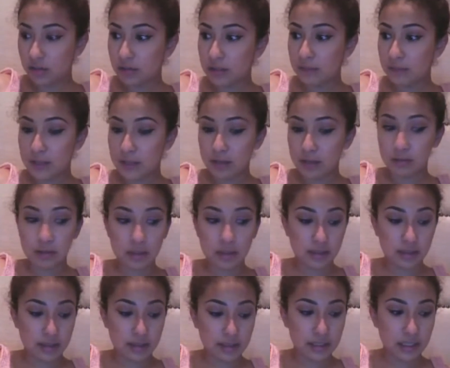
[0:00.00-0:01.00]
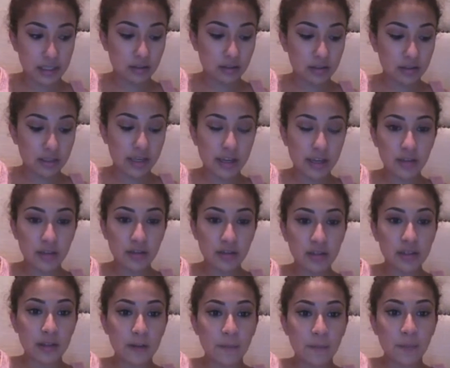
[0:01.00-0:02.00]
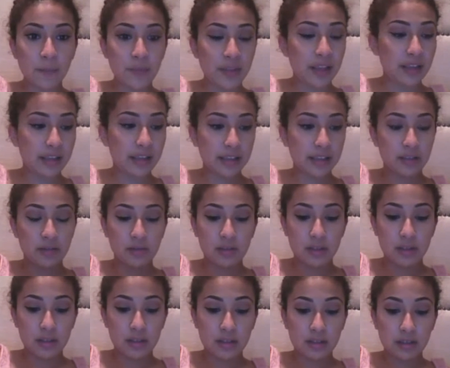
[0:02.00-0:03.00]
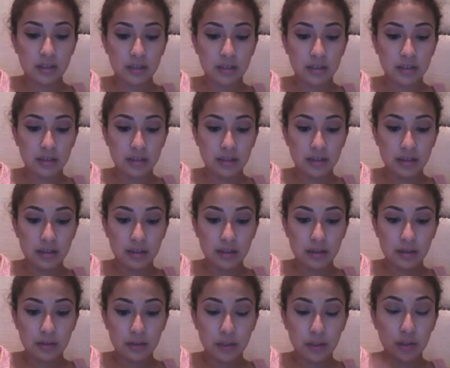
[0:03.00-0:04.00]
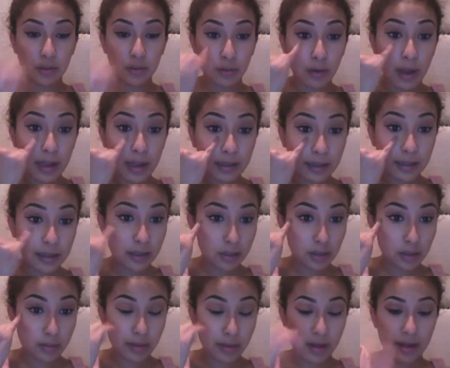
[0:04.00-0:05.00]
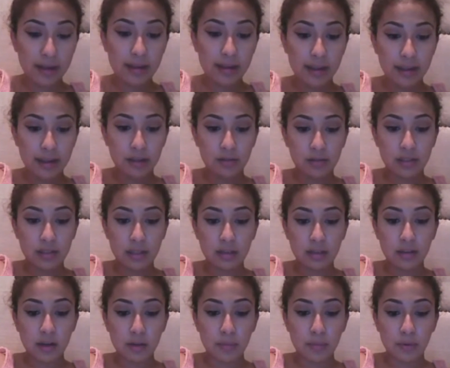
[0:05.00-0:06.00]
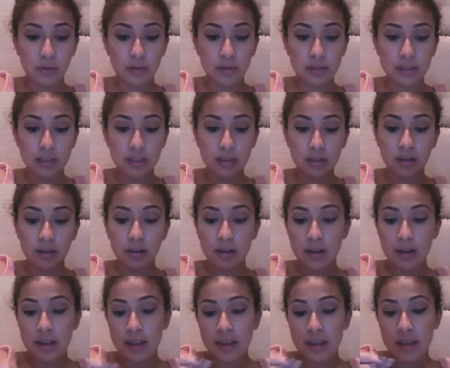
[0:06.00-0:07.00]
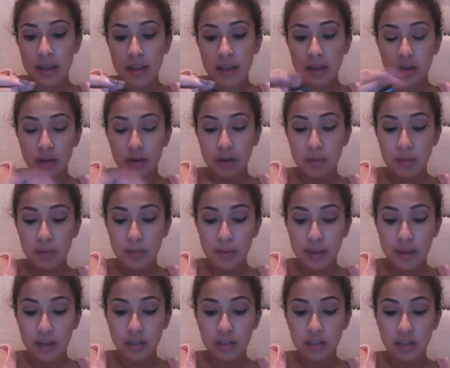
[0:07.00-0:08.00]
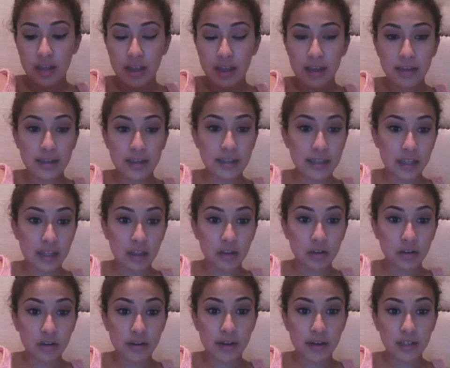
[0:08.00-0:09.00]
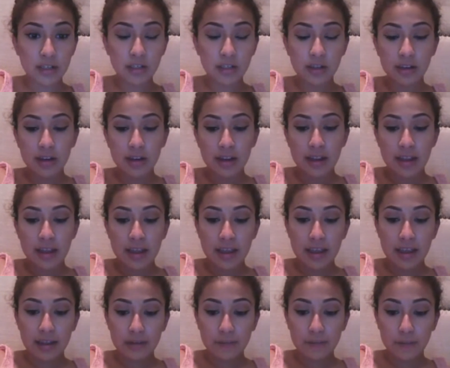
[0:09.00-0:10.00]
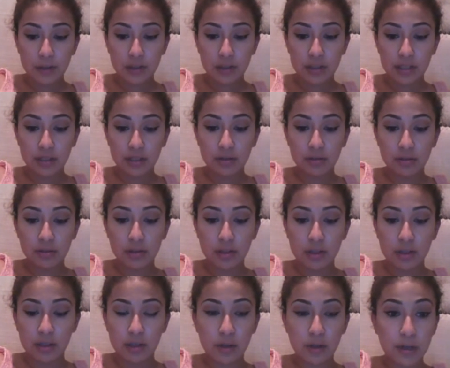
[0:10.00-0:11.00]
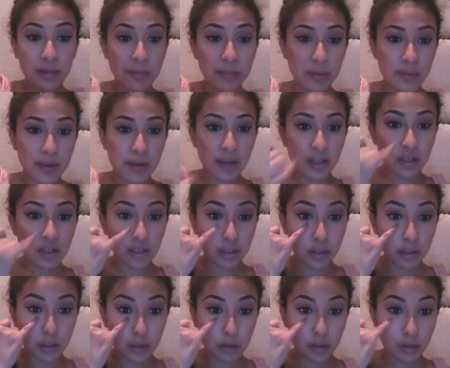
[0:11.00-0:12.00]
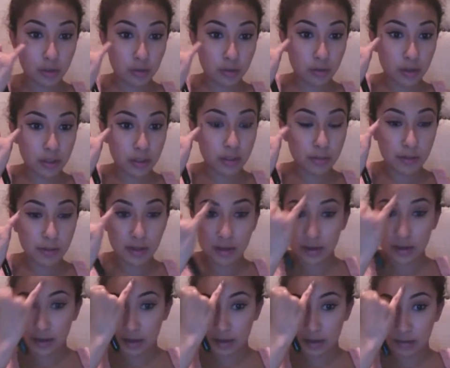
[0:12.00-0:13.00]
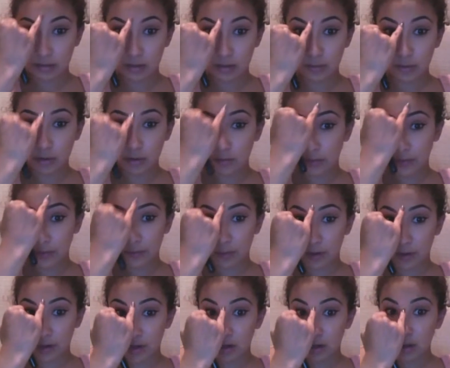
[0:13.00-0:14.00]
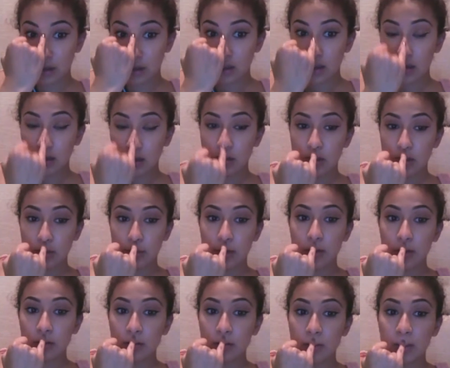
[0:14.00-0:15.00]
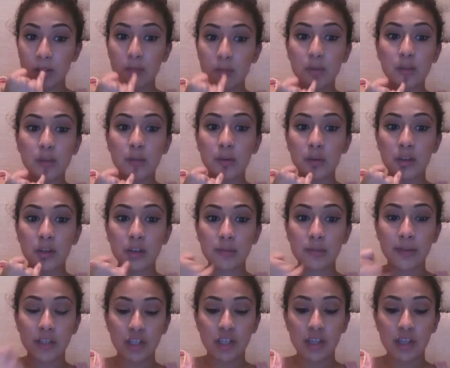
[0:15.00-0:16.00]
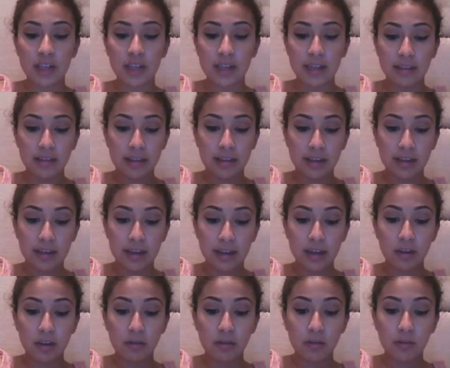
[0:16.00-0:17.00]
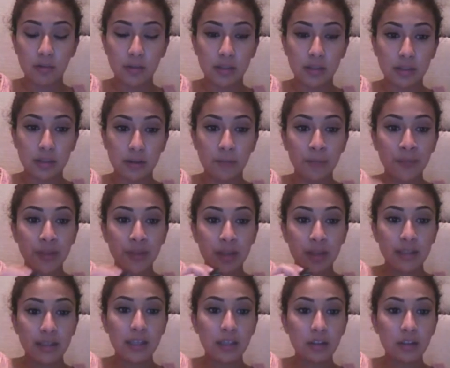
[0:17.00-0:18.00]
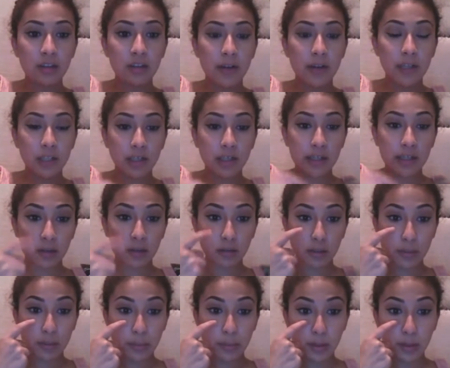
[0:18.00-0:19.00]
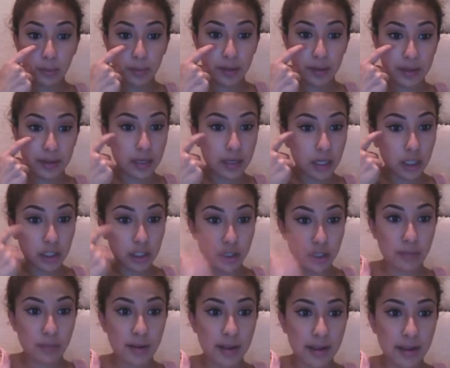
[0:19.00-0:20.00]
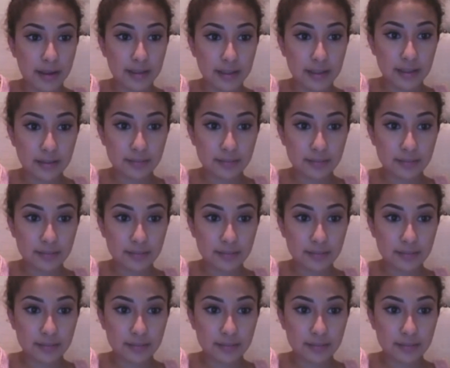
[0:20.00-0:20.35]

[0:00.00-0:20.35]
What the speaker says: left out the concealers that I use, and I used to highlight under my eye, I used the LA Girl Pro Concealer in Creamy Beige and Yellow Corrector. And first I used the Creamy Beige to do under my eye, in the middle of my forehead, under my nose, cupid's bow, and under my chin, and then I go in with the Yellow Corrector and I only apply it under my eyes.